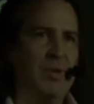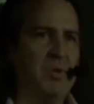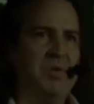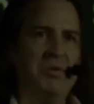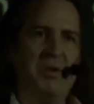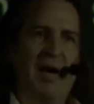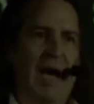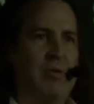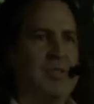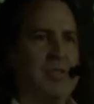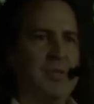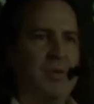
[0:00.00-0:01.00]
We don't know how
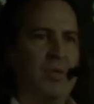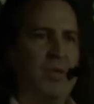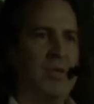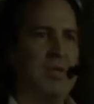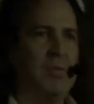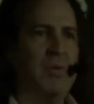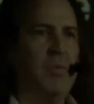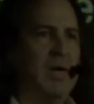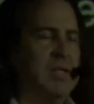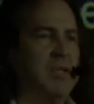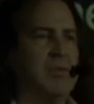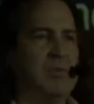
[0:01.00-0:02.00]
it's going to work. We
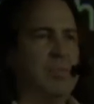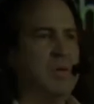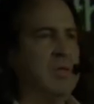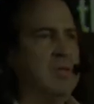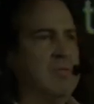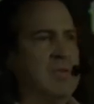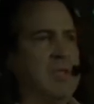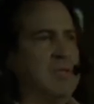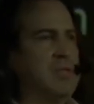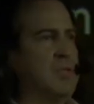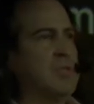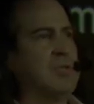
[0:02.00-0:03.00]
want your input.
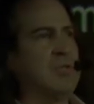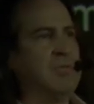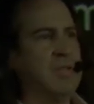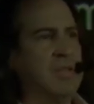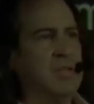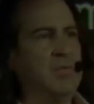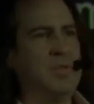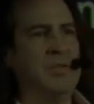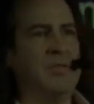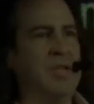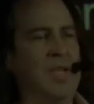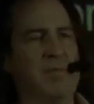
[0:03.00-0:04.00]
Here's a survey. What do
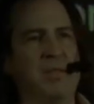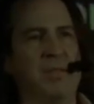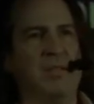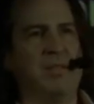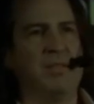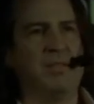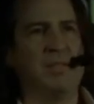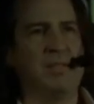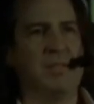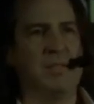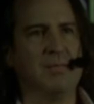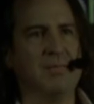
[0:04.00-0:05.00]
you think about the current
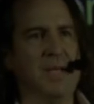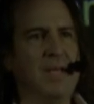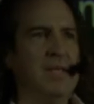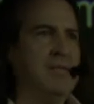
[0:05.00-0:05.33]
system?